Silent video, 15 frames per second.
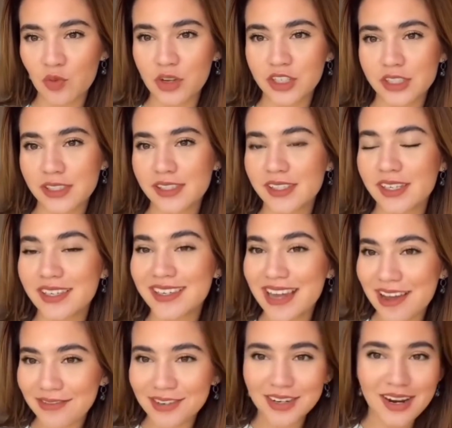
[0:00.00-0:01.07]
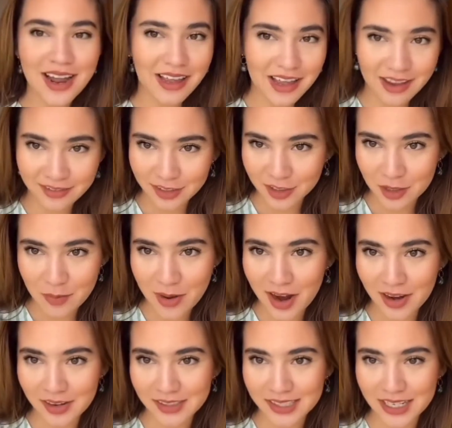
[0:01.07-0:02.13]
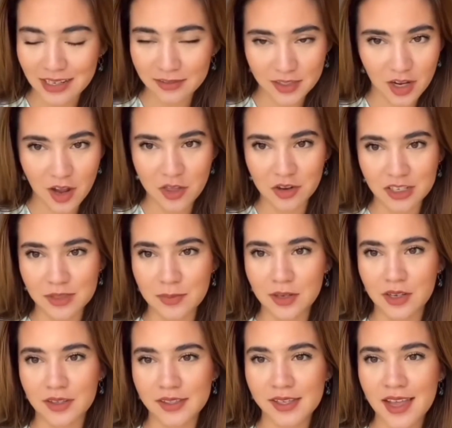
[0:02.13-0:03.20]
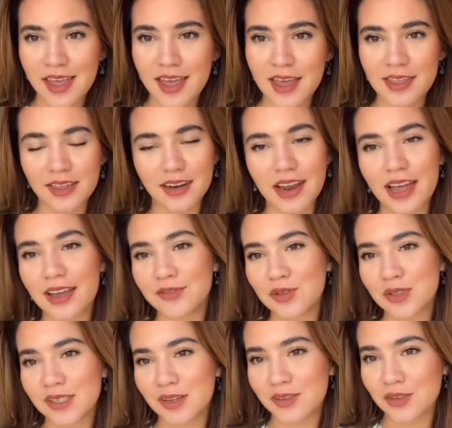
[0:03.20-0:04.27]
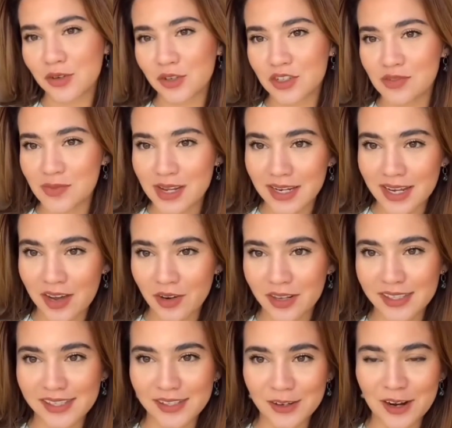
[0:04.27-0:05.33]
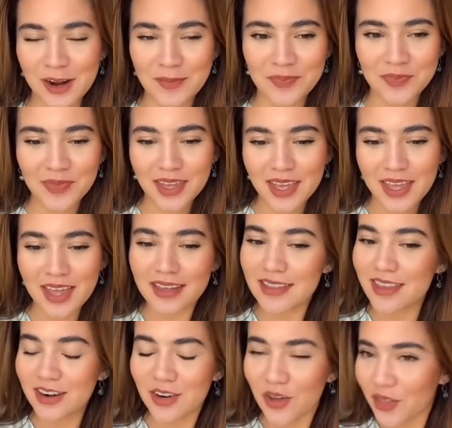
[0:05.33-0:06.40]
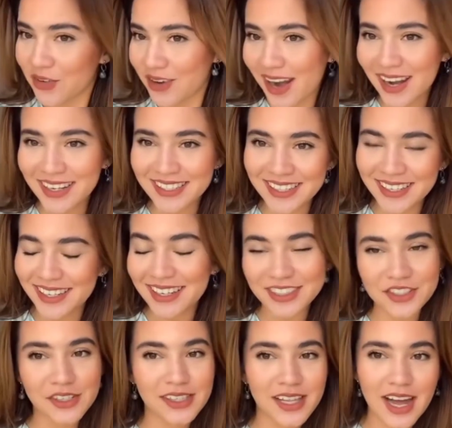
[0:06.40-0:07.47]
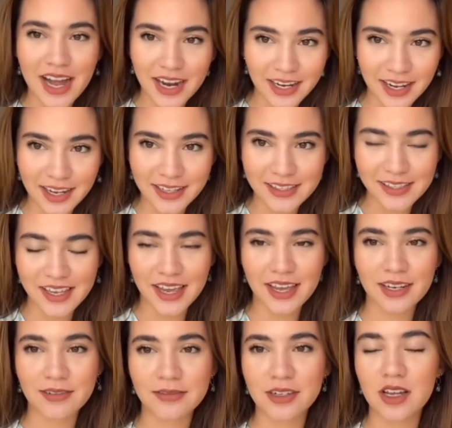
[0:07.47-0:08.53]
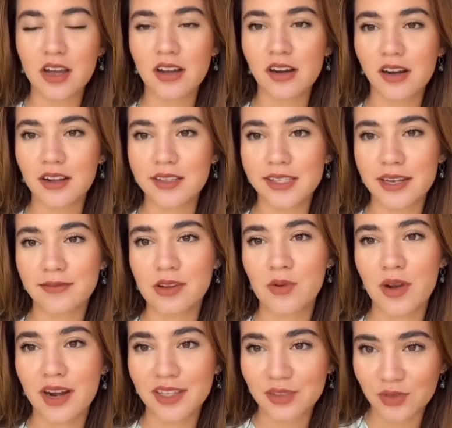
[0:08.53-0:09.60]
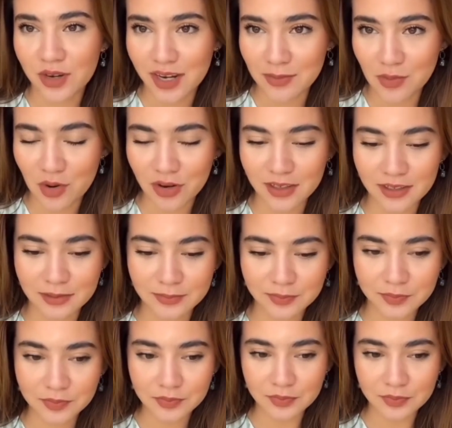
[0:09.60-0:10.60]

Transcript: which is to never ever compare yourself to others, because the lives you see on social media, on Instagram, they're not the reality, it's just the highlights. And for young girls everywhere, it's really important